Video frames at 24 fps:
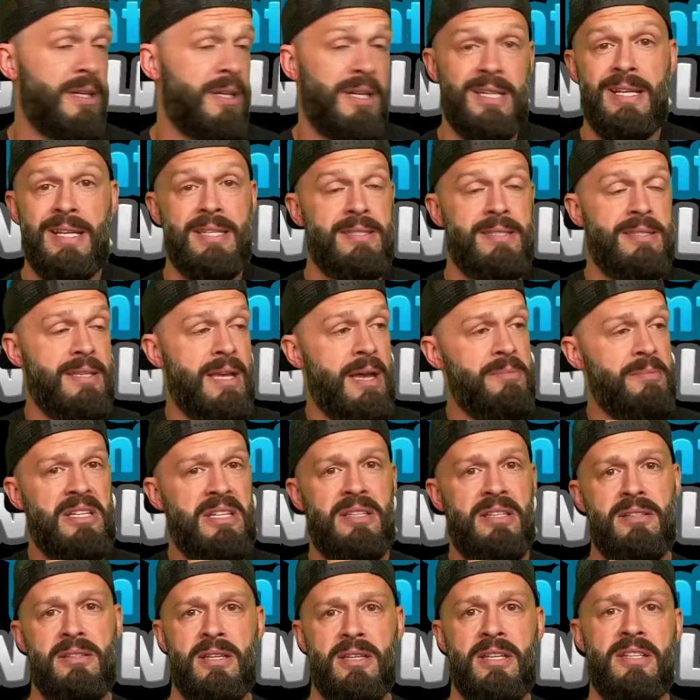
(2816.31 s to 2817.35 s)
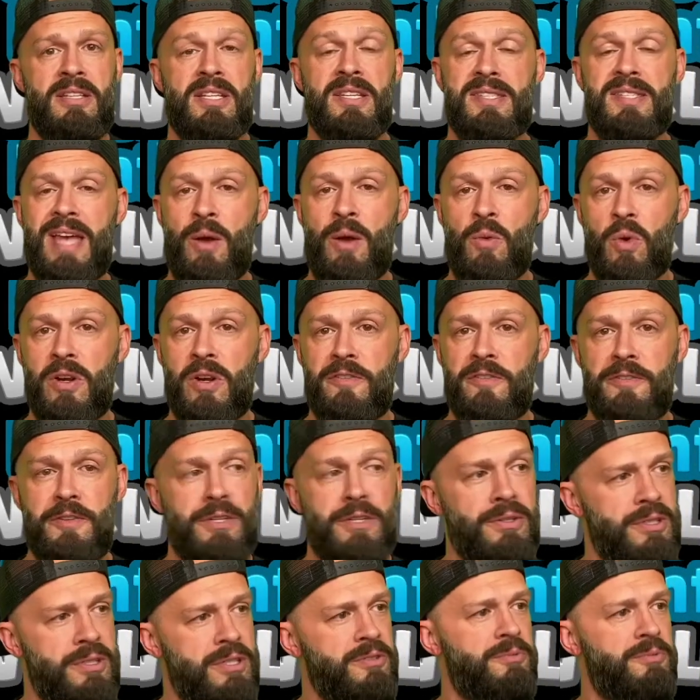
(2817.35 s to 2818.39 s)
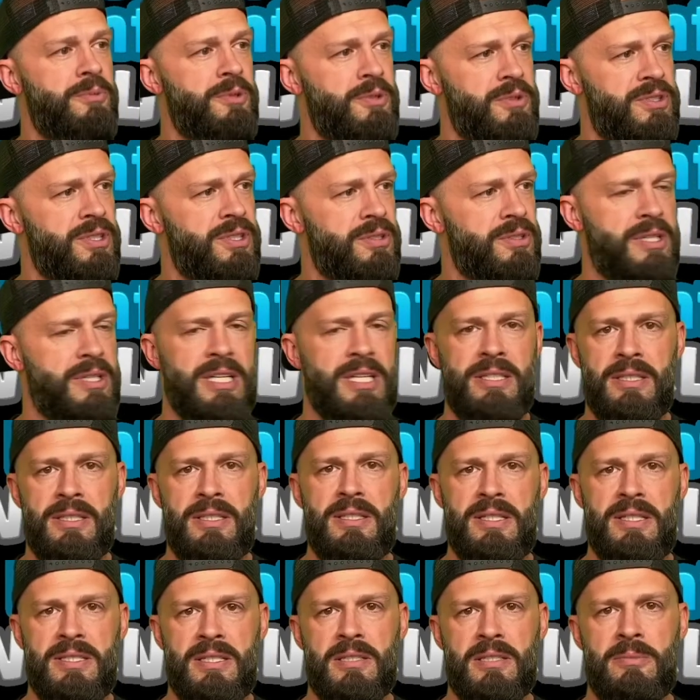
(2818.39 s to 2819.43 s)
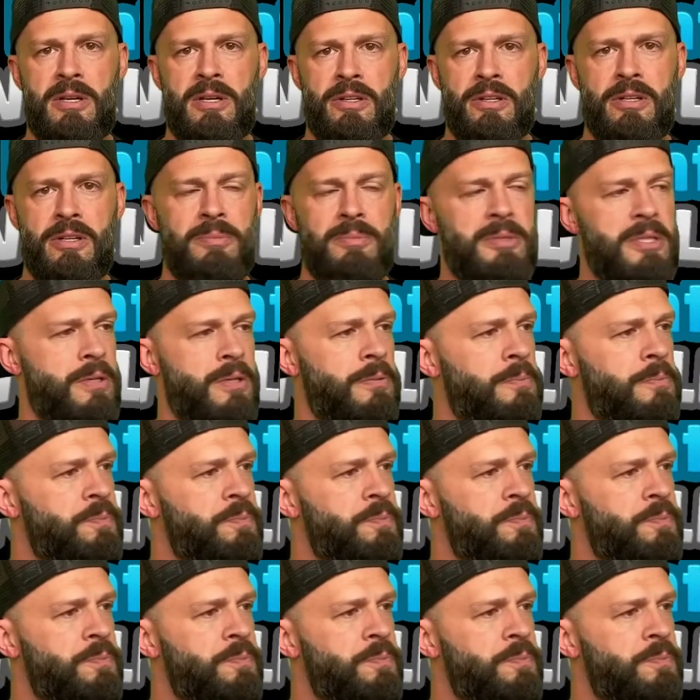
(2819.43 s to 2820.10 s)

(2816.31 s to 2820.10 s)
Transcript: And does that work for you? You still getting a decent amount of crypto?